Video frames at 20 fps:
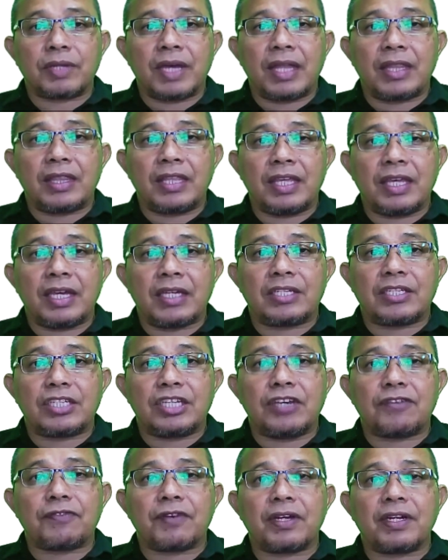that they
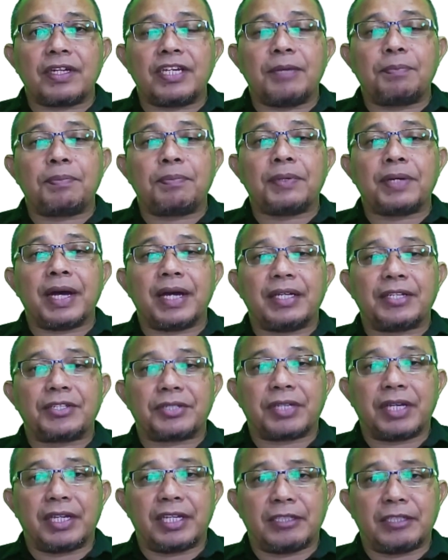achieve a deeper
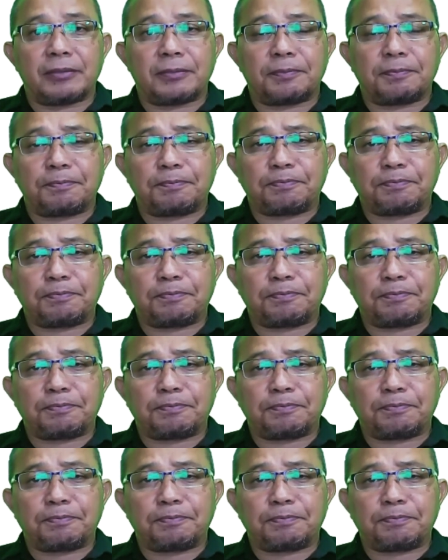understanding.